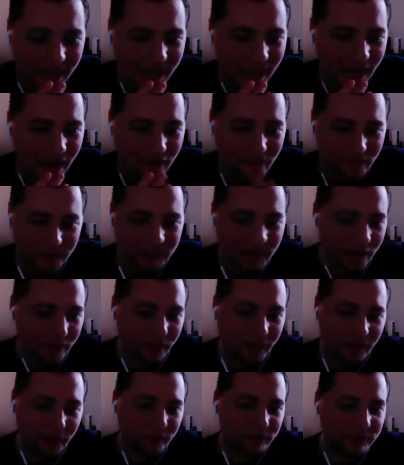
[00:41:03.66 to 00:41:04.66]
every time
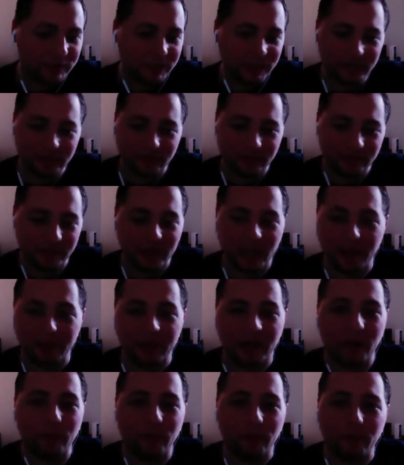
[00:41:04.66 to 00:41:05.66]
I always hear of a game
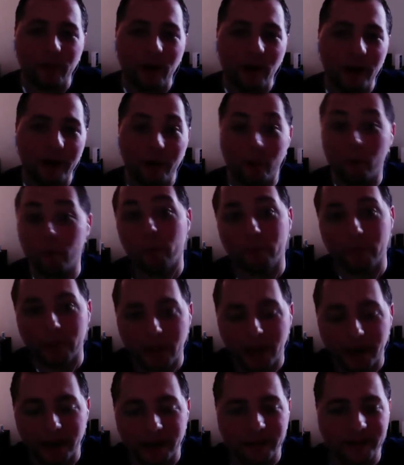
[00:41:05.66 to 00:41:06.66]
that I want to buy and will
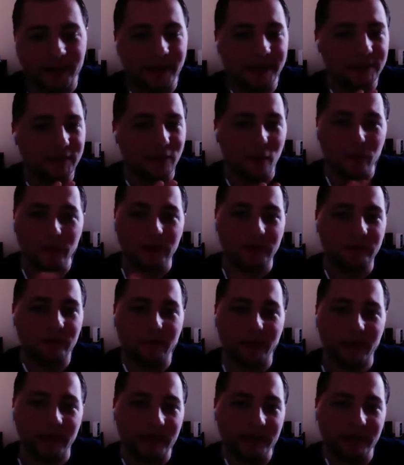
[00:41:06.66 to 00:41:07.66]
play, it's always
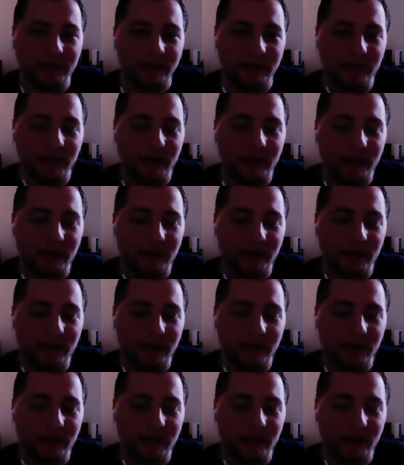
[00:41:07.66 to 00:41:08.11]
from an indie.